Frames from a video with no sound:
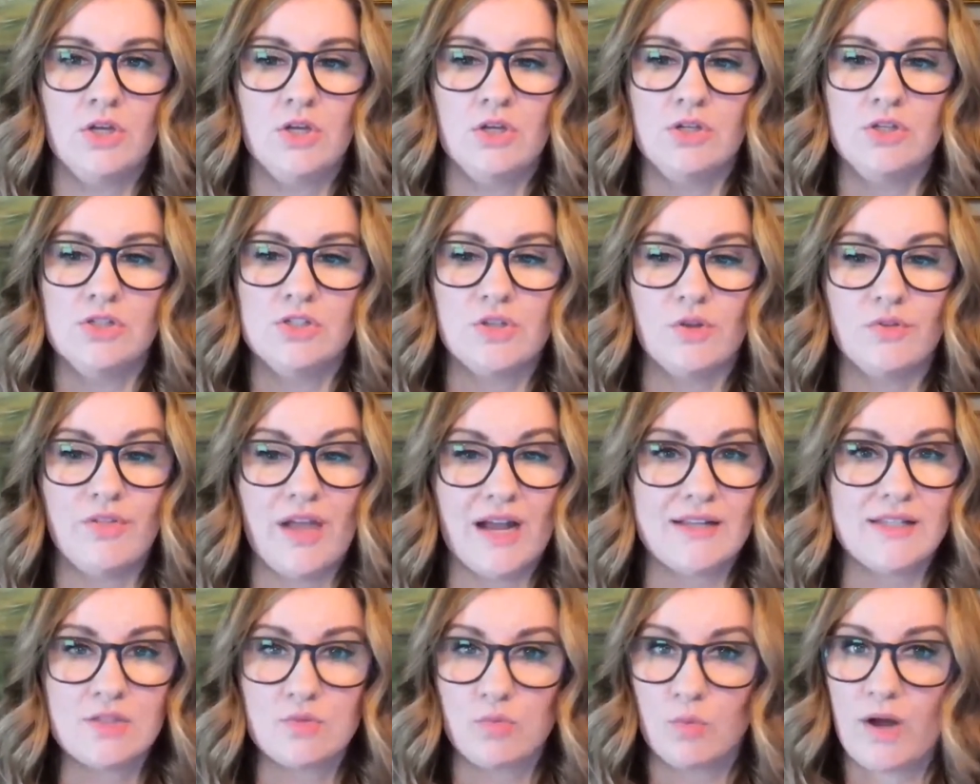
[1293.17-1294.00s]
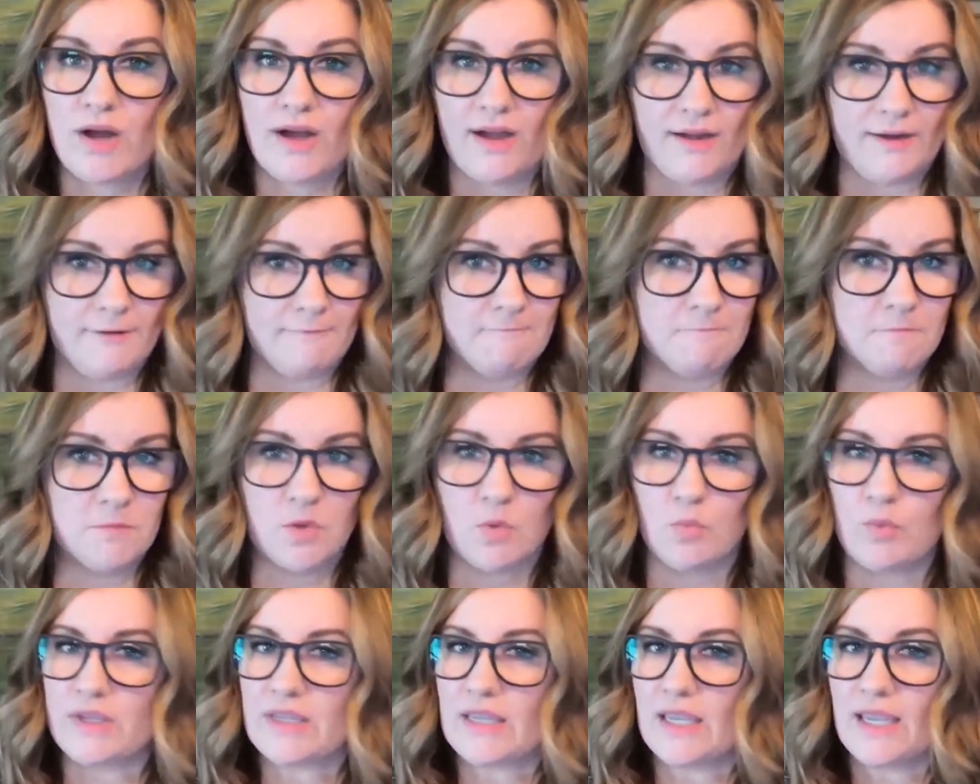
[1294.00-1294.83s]
So that's why
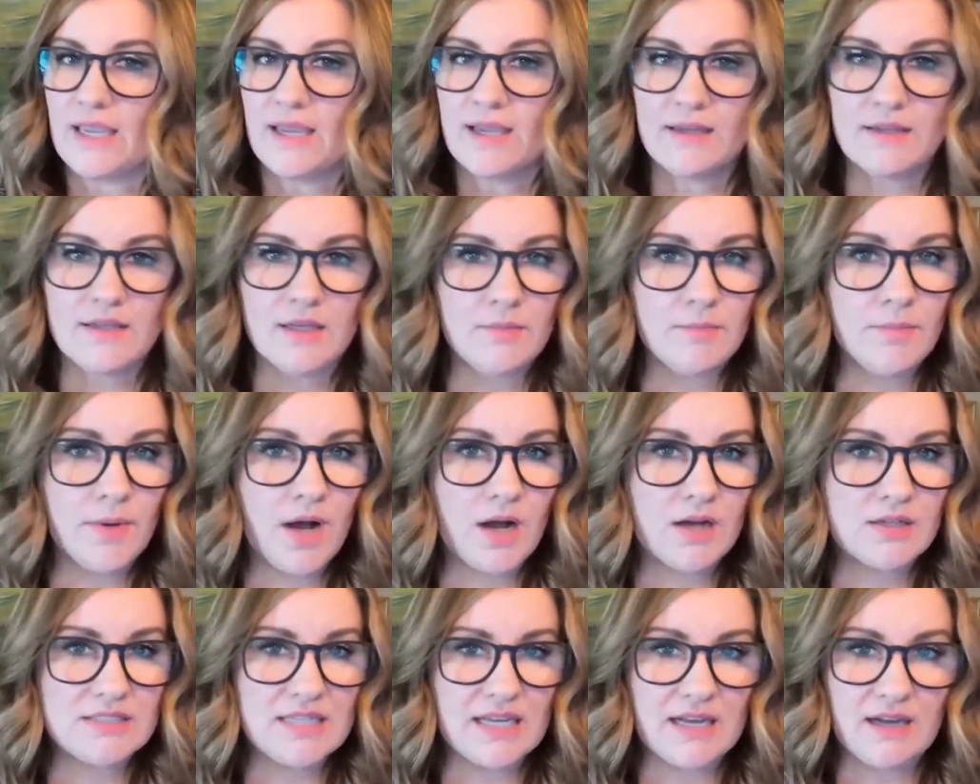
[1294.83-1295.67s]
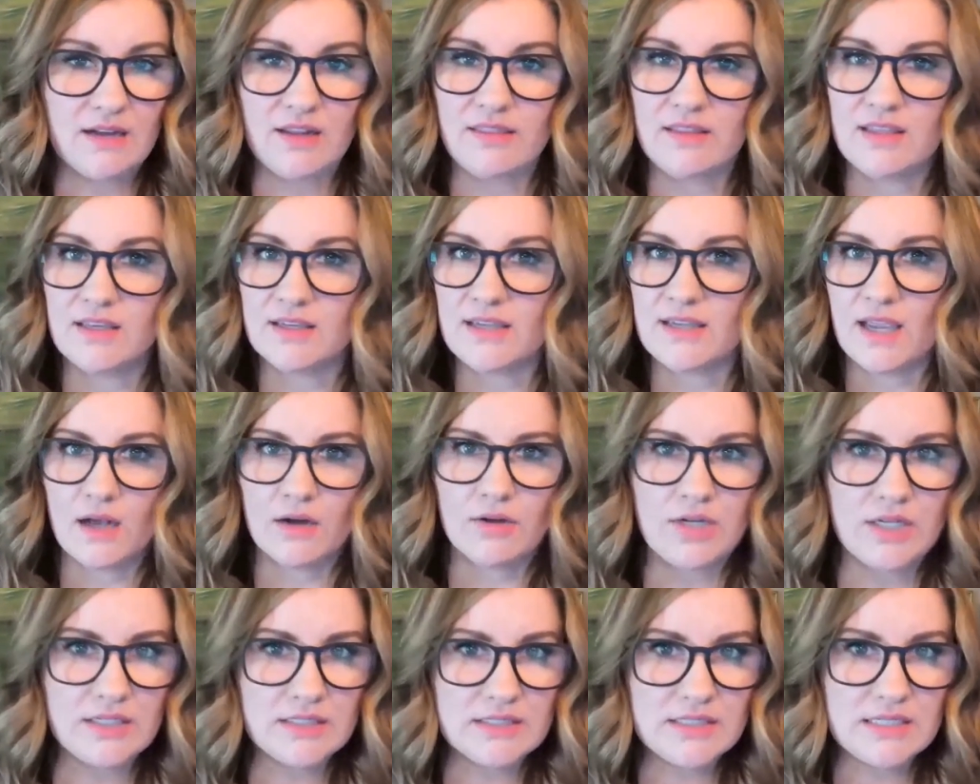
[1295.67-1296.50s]
we can't get bogged down in the
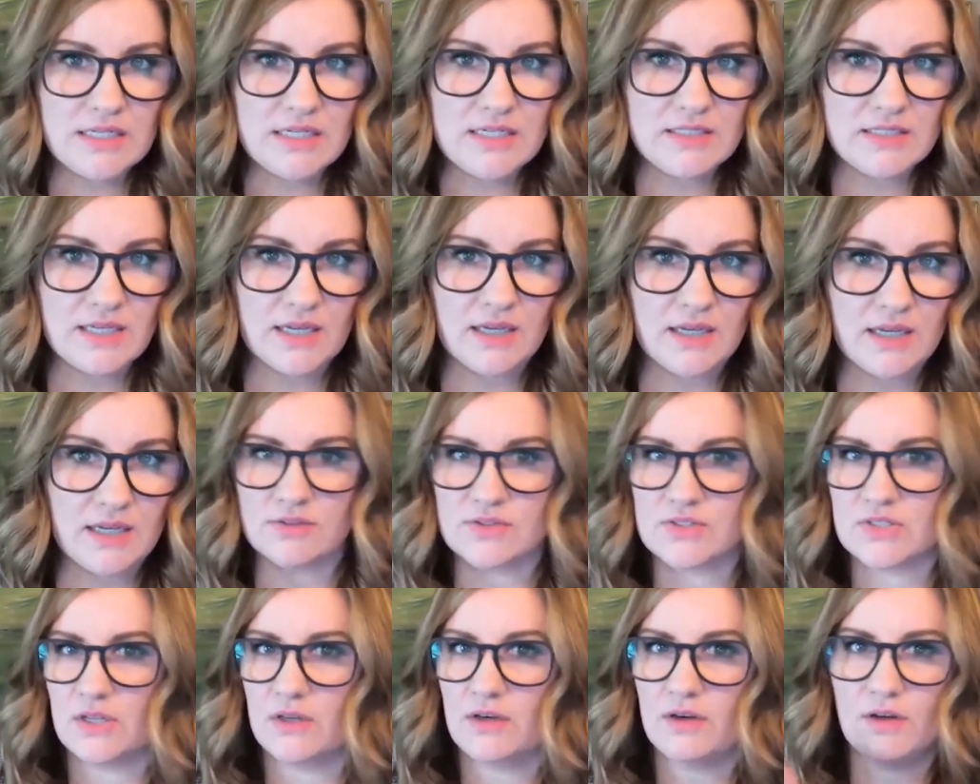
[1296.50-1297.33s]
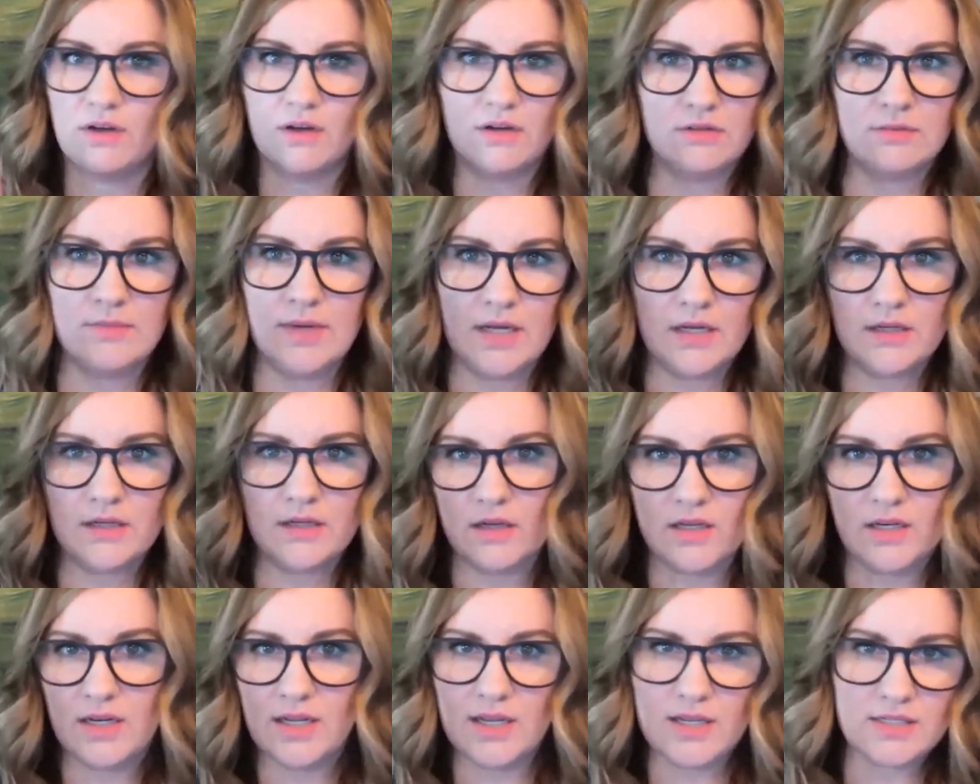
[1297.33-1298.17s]
accounting details and, oh my
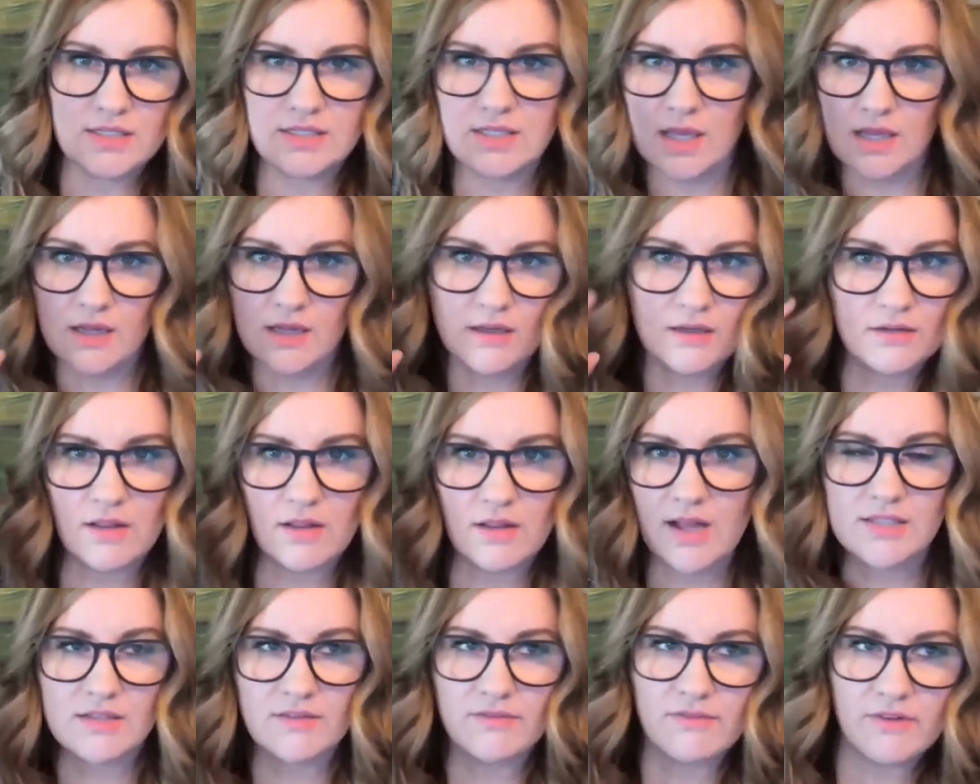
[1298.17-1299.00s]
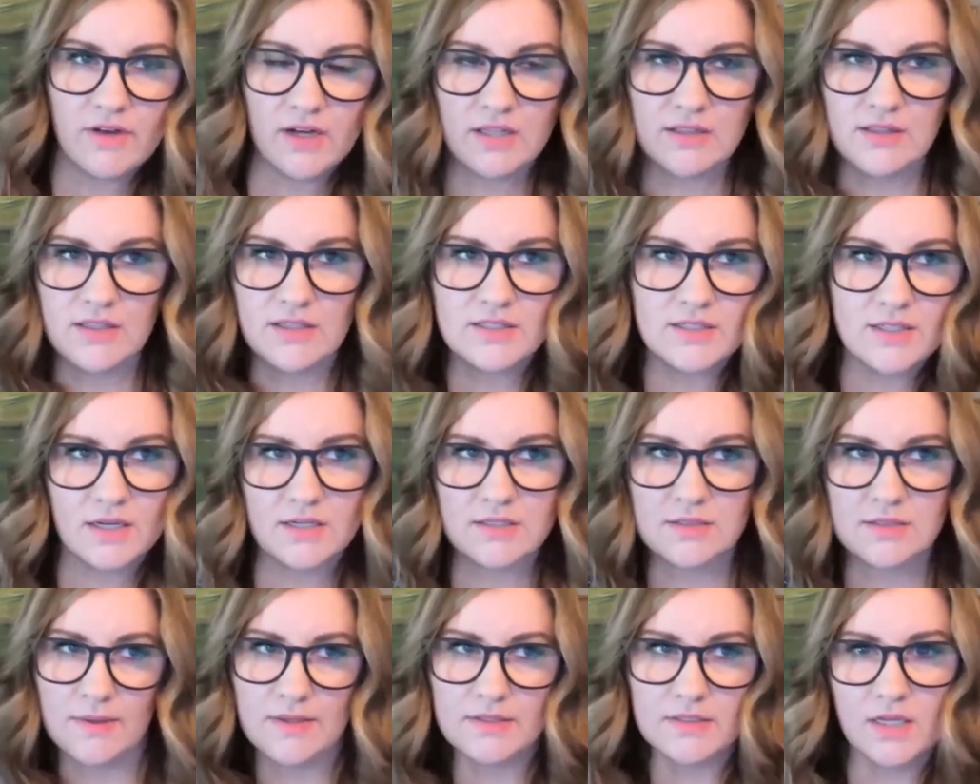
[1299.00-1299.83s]
goodness, they classified this
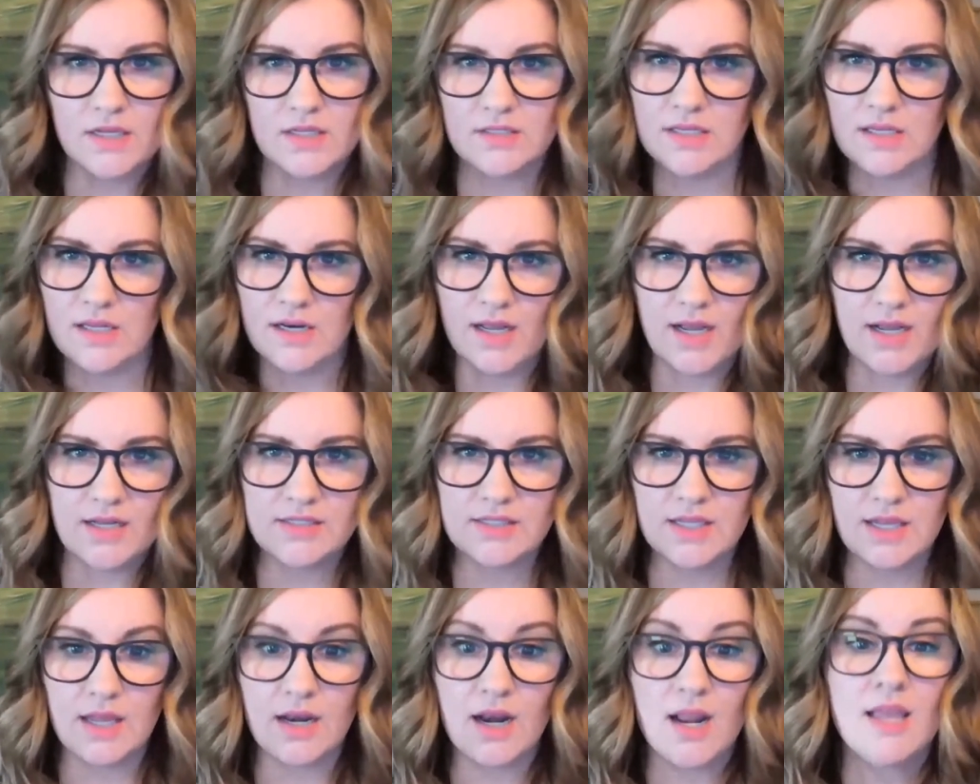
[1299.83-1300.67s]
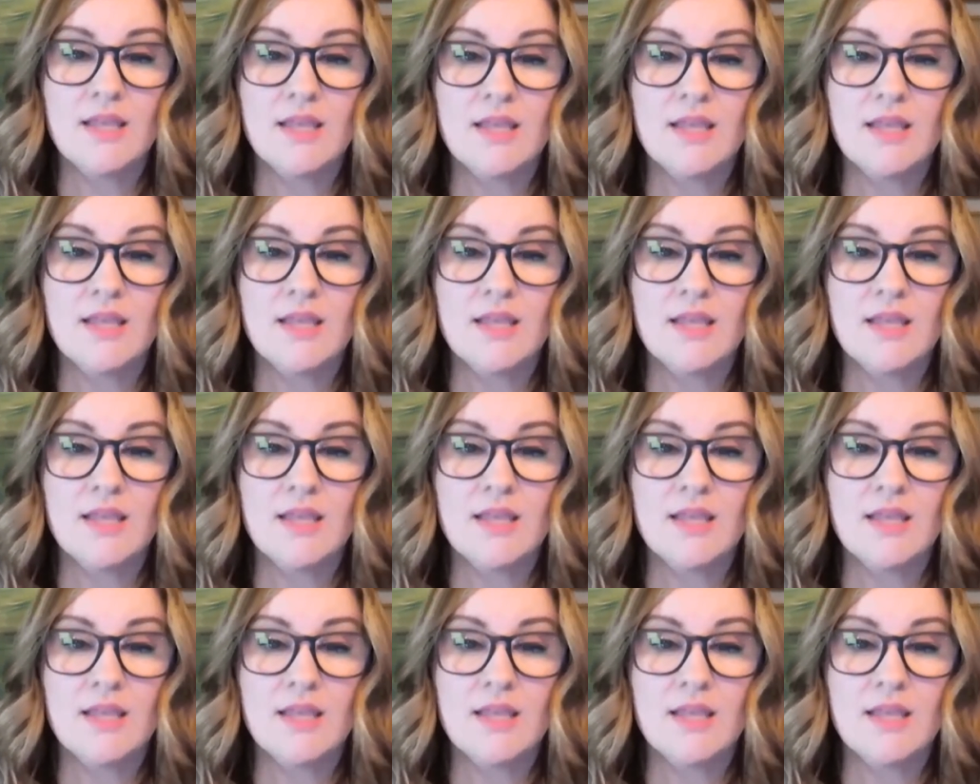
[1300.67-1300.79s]
expense as an asset.